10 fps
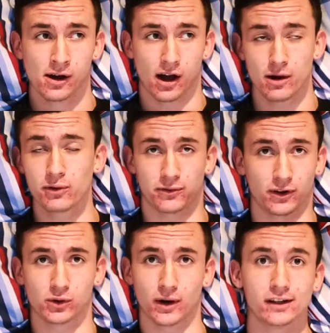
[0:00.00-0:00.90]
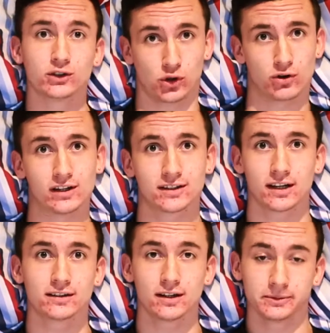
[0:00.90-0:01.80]
I would feel quite
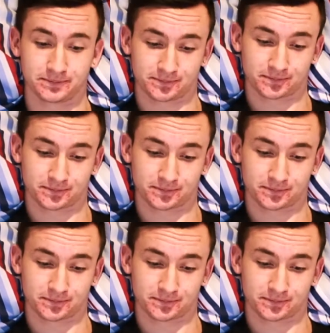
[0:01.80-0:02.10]
disorientated.